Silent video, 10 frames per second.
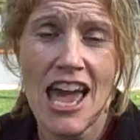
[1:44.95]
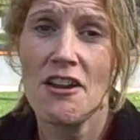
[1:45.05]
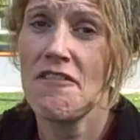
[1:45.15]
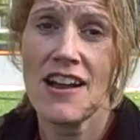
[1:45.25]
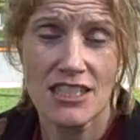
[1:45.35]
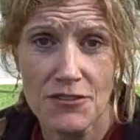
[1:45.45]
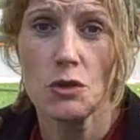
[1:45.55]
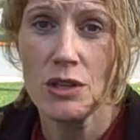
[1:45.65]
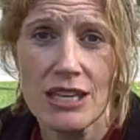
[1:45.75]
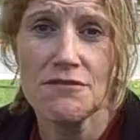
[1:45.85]
And in fact, if
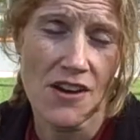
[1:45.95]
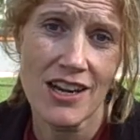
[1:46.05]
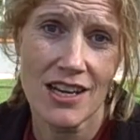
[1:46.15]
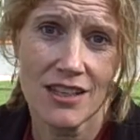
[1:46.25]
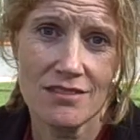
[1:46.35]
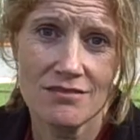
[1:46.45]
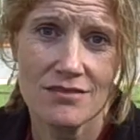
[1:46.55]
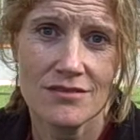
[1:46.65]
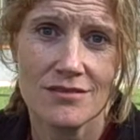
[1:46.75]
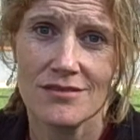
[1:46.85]
you keep fighting,
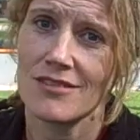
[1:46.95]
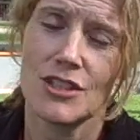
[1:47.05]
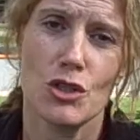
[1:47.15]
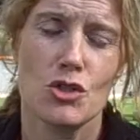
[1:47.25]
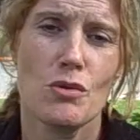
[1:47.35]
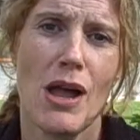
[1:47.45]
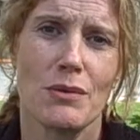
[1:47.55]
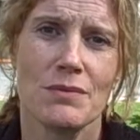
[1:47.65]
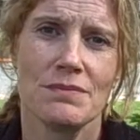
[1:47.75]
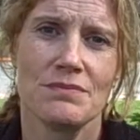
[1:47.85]
you'll drown.